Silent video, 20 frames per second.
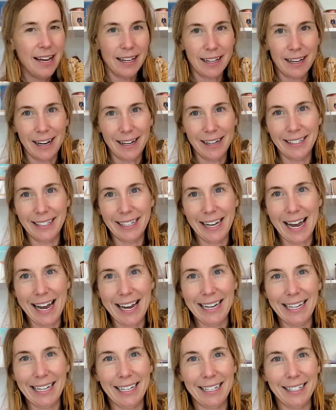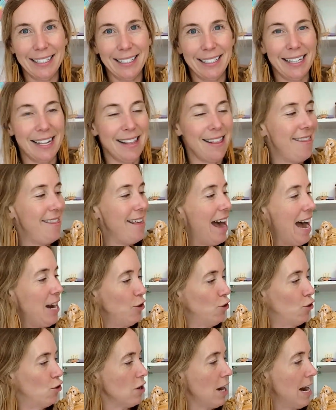kind of tying into
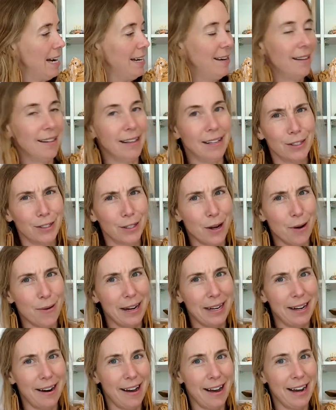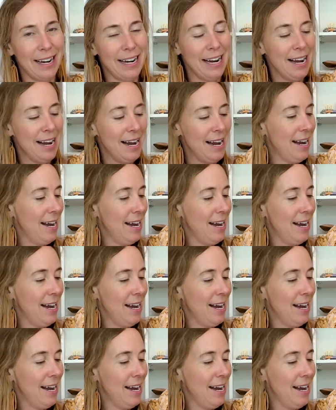that trend that's going on.